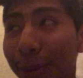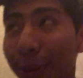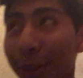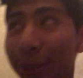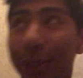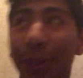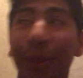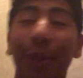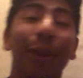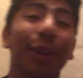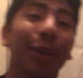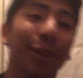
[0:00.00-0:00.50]

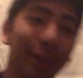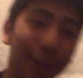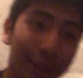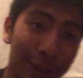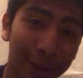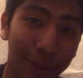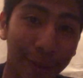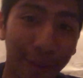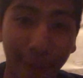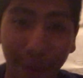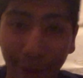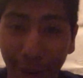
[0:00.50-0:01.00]
was,
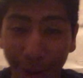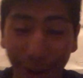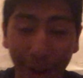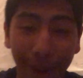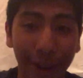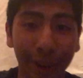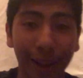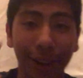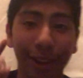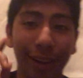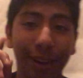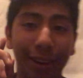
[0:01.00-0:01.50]
one,
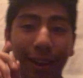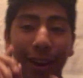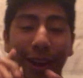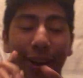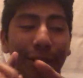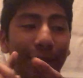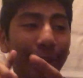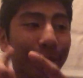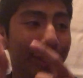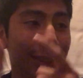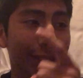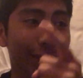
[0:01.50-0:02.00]

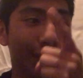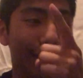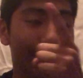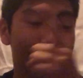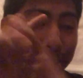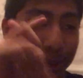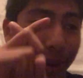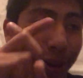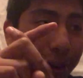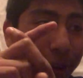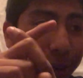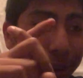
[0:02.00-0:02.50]
not only
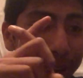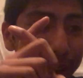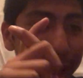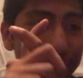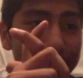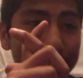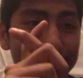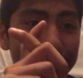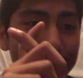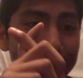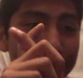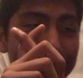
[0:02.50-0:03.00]
dark
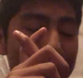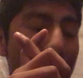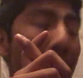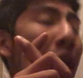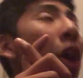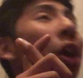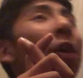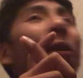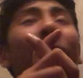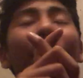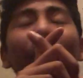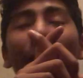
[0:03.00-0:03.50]
as in
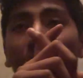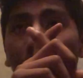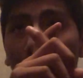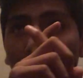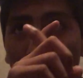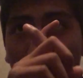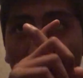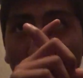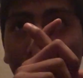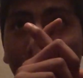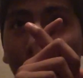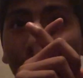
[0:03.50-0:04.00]

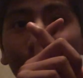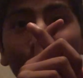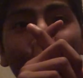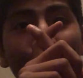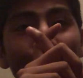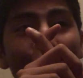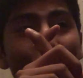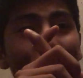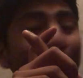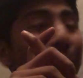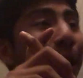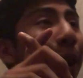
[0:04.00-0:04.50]

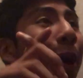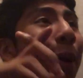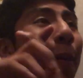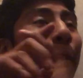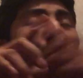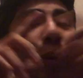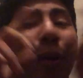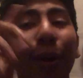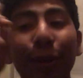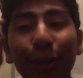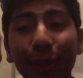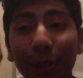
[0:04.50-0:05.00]
theme-wise,
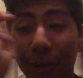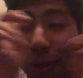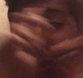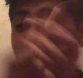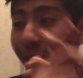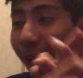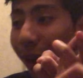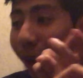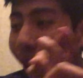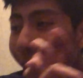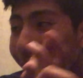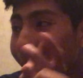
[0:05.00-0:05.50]
but also
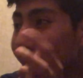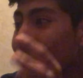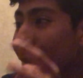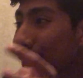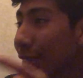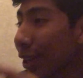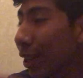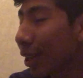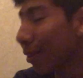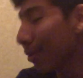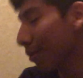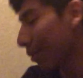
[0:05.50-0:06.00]
the color
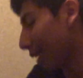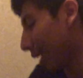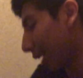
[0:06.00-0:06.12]
scheme.